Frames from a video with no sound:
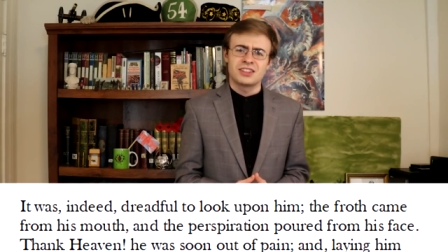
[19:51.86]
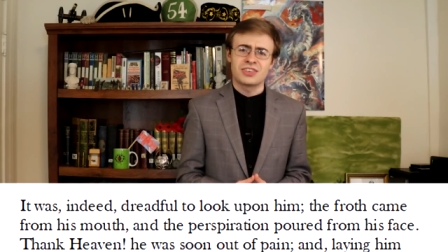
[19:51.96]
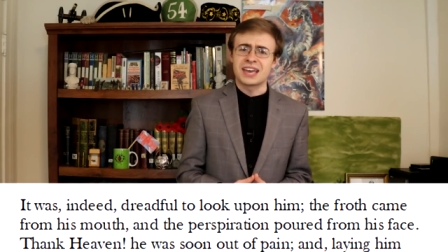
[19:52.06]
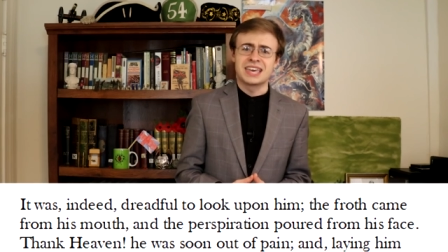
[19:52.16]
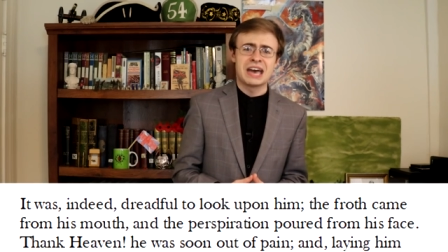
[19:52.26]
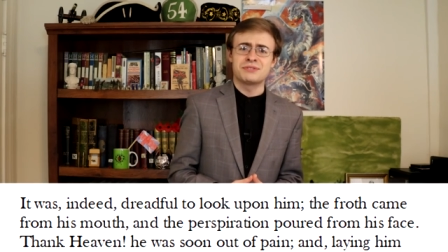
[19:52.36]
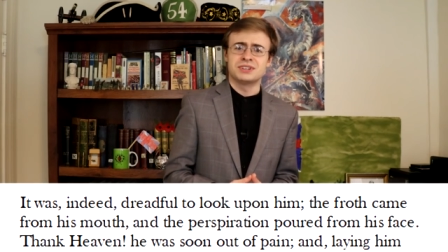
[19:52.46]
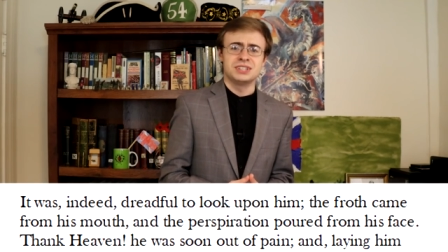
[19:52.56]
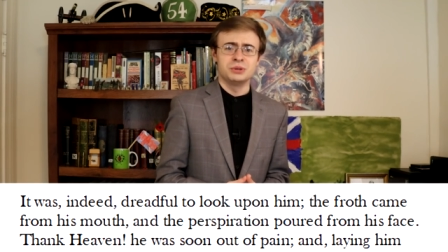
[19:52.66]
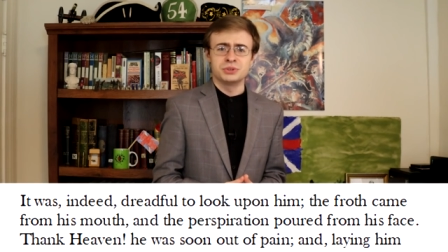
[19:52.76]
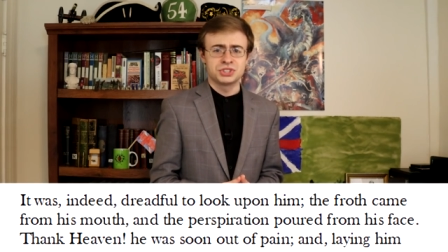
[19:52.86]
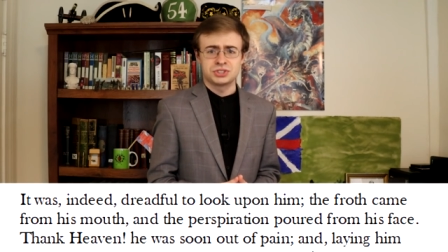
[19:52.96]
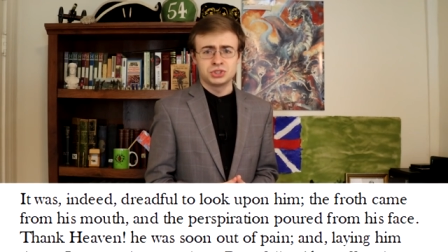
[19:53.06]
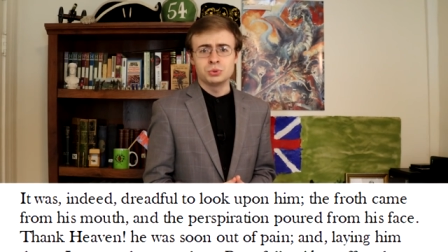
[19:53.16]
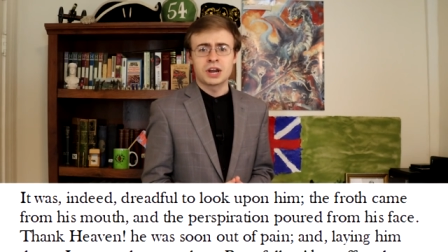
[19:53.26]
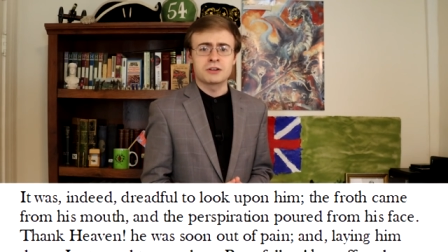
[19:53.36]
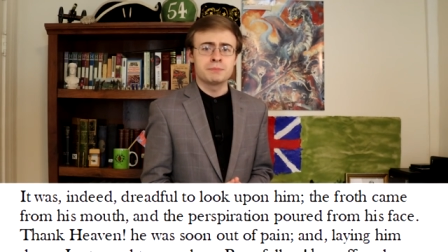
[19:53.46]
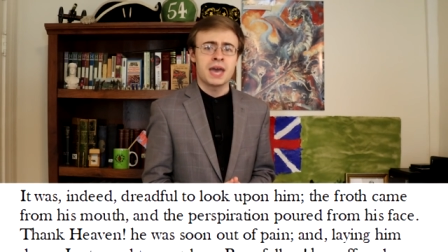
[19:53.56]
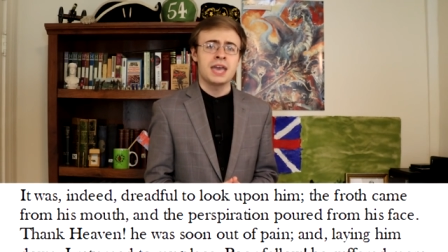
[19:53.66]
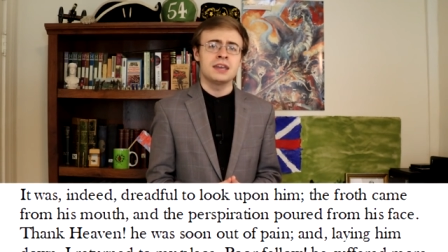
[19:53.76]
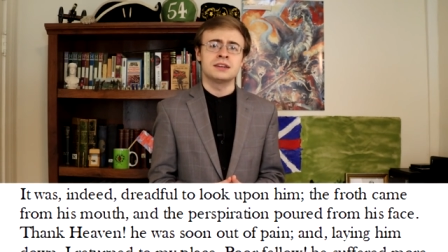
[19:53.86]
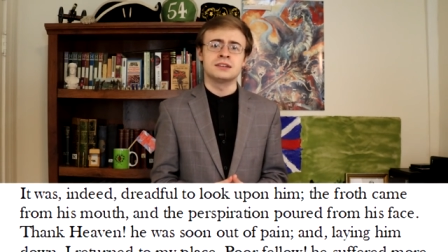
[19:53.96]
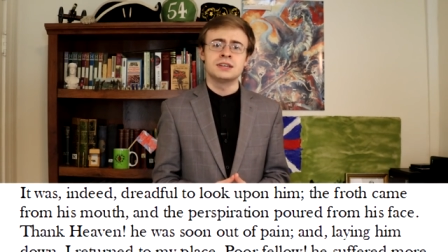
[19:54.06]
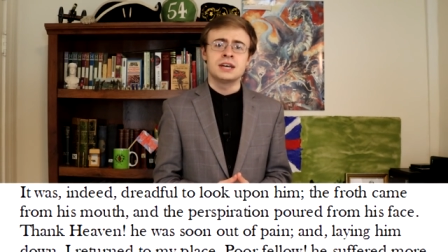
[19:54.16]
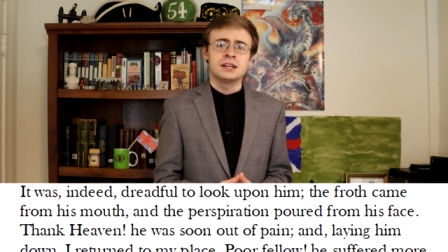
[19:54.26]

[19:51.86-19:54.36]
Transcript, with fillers: Thank heaven he was soon out of pain, and